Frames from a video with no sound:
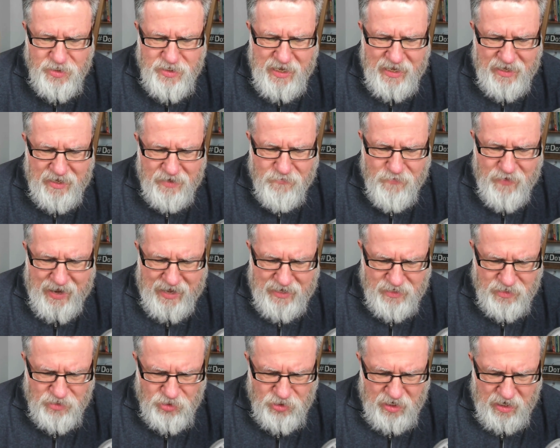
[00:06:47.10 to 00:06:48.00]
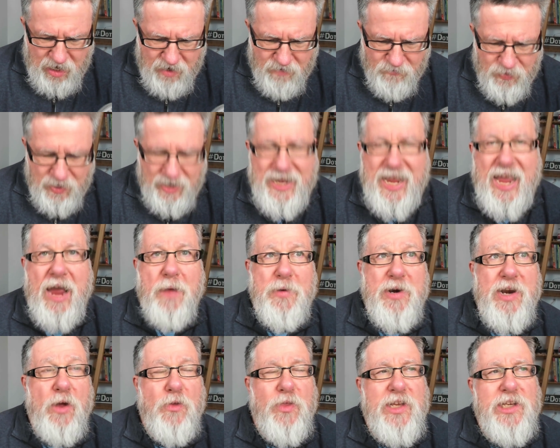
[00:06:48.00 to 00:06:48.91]
take advantage of the
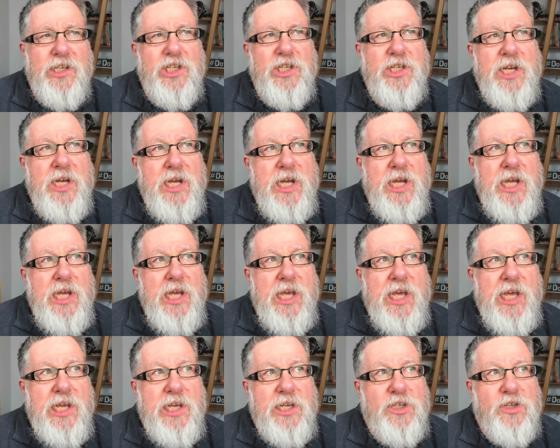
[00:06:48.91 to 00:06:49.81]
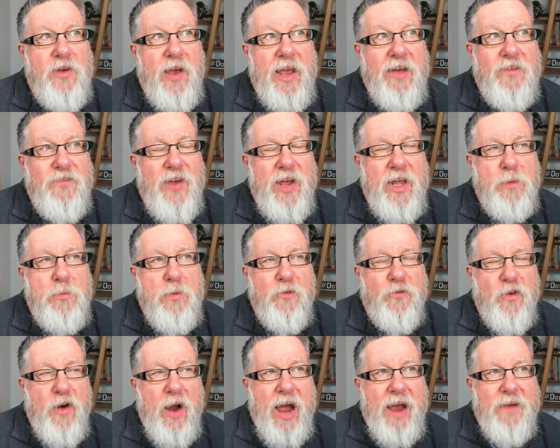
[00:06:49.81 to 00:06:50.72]
camera. Now, this is available
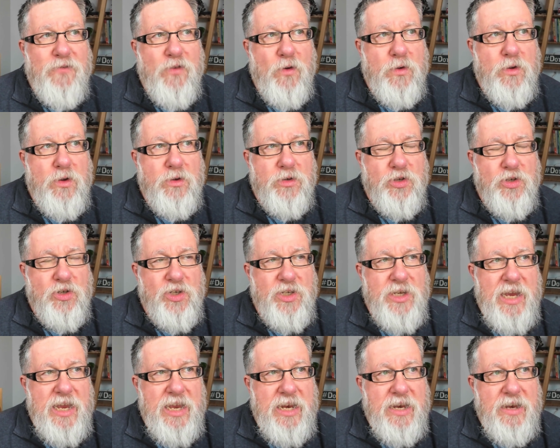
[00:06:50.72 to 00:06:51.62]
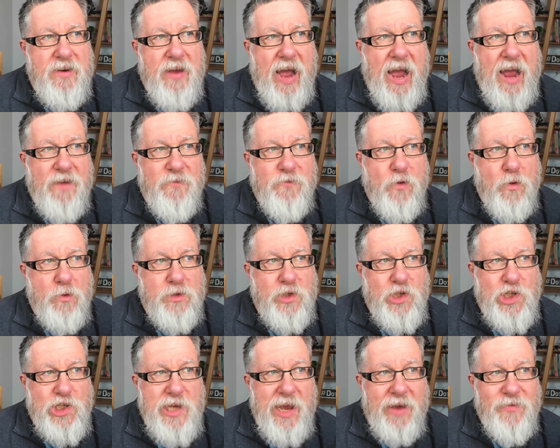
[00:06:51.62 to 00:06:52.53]
for iPhone users in iPhone
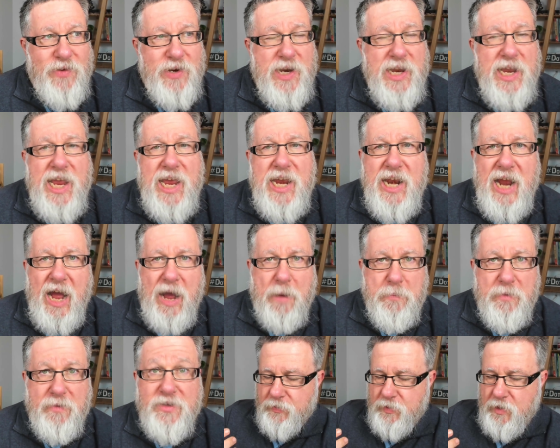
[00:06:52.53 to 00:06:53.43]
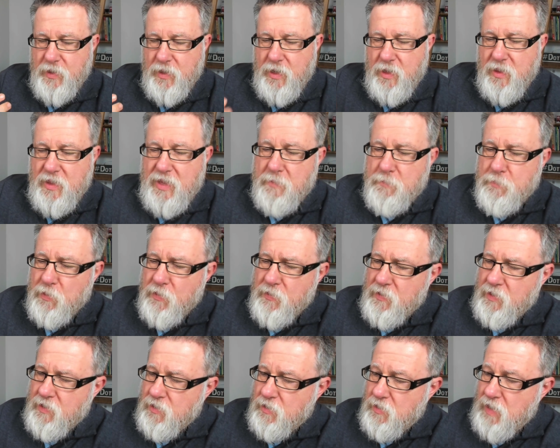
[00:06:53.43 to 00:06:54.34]
7 and up. They
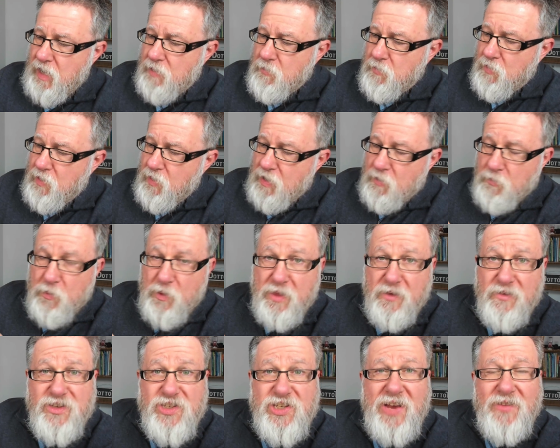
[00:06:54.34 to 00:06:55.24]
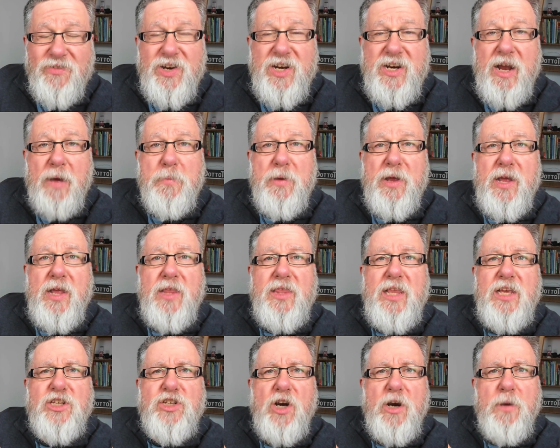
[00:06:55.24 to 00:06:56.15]
put uh, with a 7 and up,
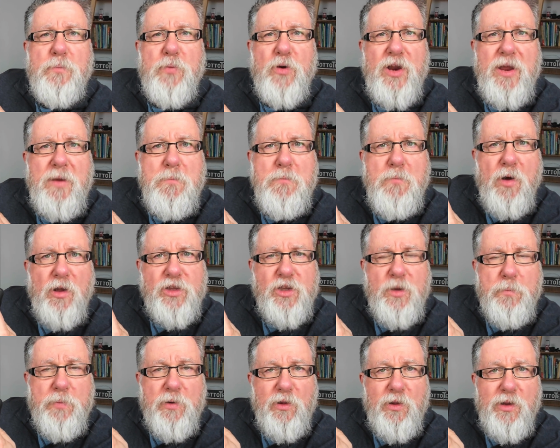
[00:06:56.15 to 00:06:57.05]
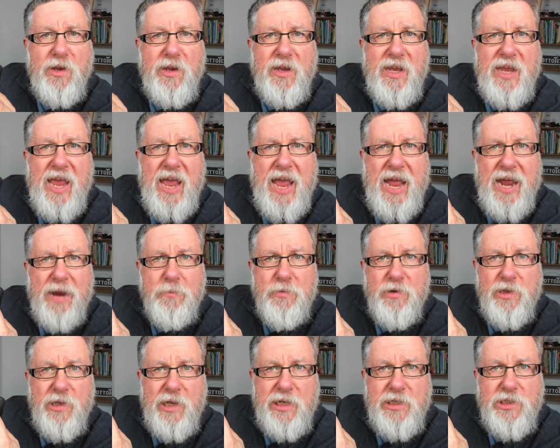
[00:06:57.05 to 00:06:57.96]
they started putting multiple
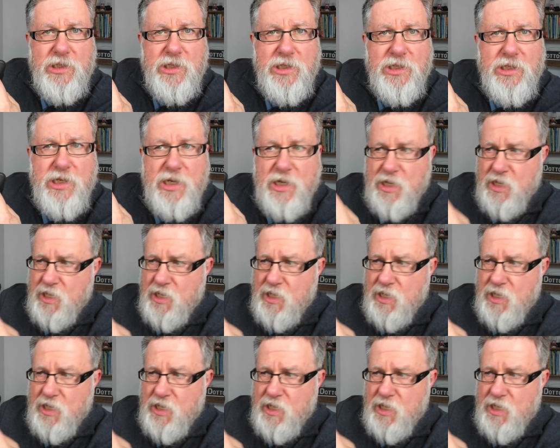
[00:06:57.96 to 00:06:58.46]
camera lenses